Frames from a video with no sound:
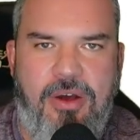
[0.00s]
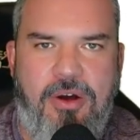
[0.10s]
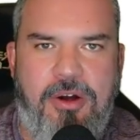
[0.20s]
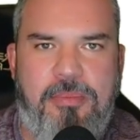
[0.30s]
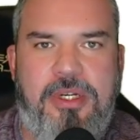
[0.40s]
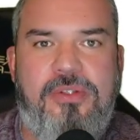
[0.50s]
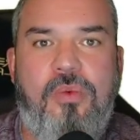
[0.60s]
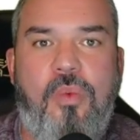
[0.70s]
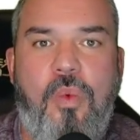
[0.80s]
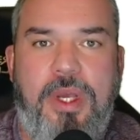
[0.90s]
but it's
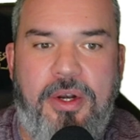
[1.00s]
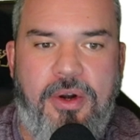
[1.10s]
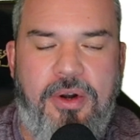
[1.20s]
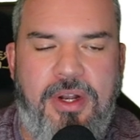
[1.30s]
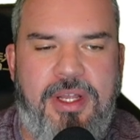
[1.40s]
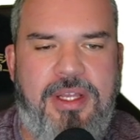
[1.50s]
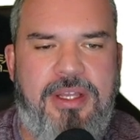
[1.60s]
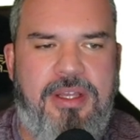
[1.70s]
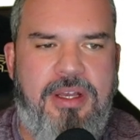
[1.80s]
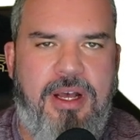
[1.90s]
Wenner,
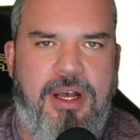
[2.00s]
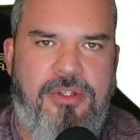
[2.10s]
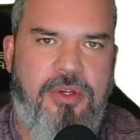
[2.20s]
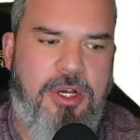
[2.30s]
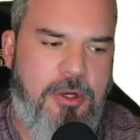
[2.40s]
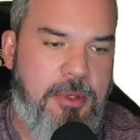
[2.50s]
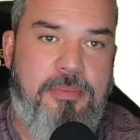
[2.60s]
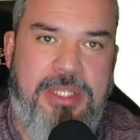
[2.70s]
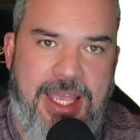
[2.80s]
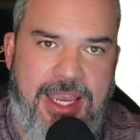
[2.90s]
to help
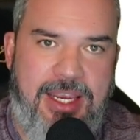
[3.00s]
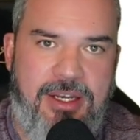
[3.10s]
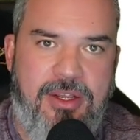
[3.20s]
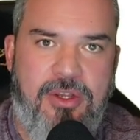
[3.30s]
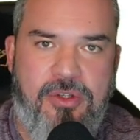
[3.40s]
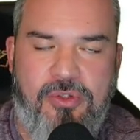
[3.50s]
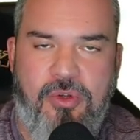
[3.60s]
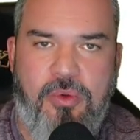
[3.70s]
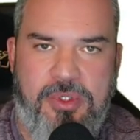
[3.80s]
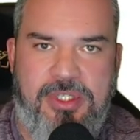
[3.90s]
obtain
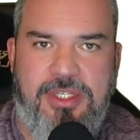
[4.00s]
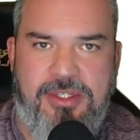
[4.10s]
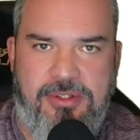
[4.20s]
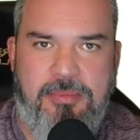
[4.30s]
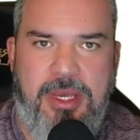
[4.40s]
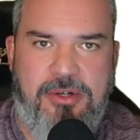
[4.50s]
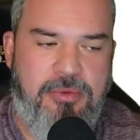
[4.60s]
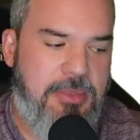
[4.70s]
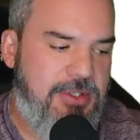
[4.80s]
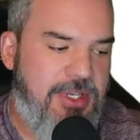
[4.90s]
soil resistance
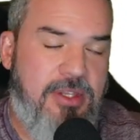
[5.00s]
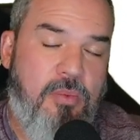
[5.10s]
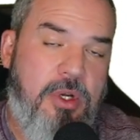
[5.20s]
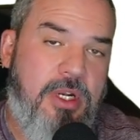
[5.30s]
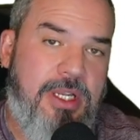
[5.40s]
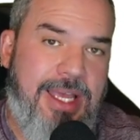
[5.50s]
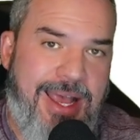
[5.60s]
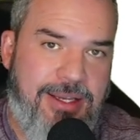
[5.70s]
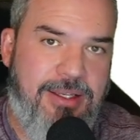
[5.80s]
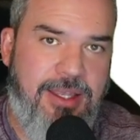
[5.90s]
measurements, and then we're going to
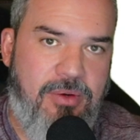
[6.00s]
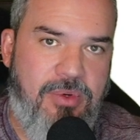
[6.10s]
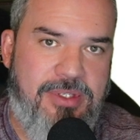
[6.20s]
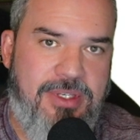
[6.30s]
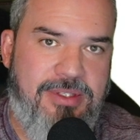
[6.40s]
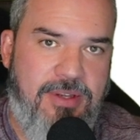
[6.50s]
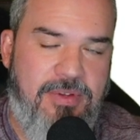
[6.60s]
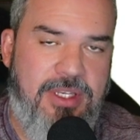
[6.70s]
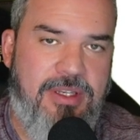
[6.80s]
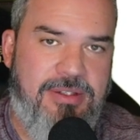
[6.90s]
calculate
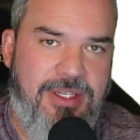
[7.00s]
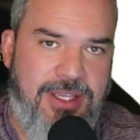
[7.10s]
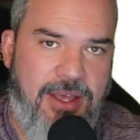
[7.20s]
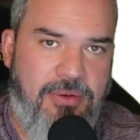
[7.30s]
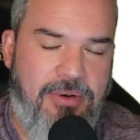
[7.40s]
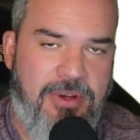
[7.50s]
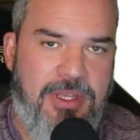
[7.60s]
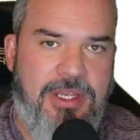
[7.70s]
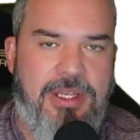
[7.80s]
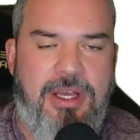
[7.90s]
resistivity together.
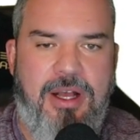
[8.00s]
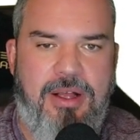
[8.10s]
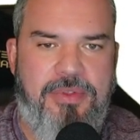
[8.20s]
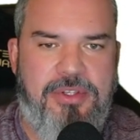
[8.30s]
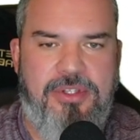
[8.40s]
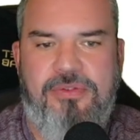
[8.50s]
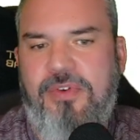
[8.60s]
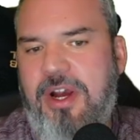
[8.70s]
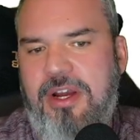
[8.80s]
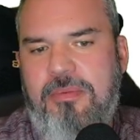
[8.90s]
This is
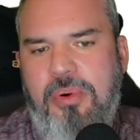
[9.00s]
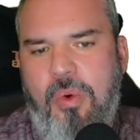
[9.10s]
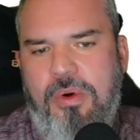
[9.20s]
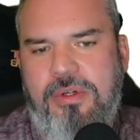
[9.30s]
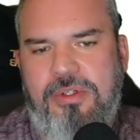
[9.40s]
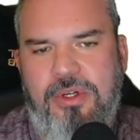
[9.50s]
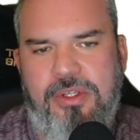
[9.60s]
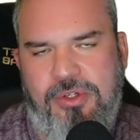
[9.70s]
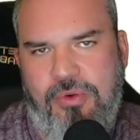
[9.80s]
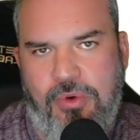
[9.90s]
very important to
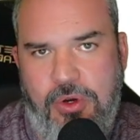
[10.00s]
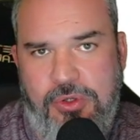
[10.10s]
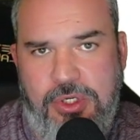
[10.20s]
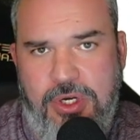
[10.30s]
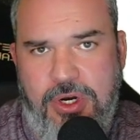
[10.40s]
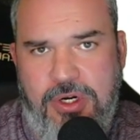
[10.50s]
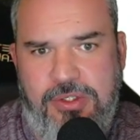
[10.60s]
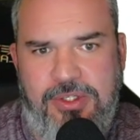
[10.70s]
us corrosion nerds,